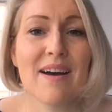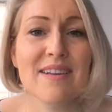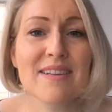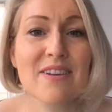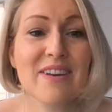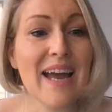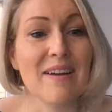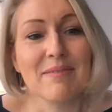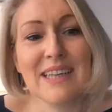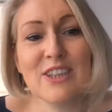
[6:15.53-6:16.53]
So yeah,
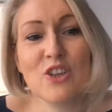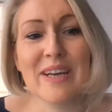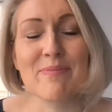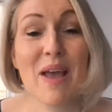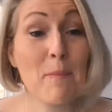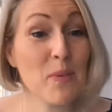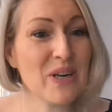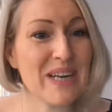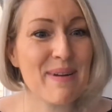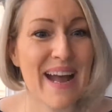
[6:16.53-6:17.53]
enjoy.
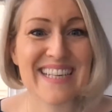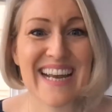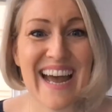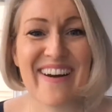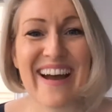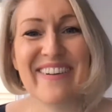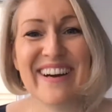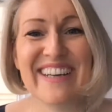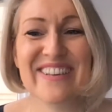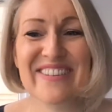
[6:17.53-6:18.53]
Morning, Pascal. How are
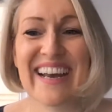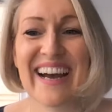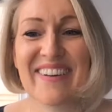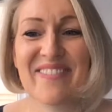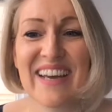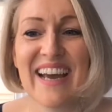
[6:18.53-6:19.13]
you, sweetheart?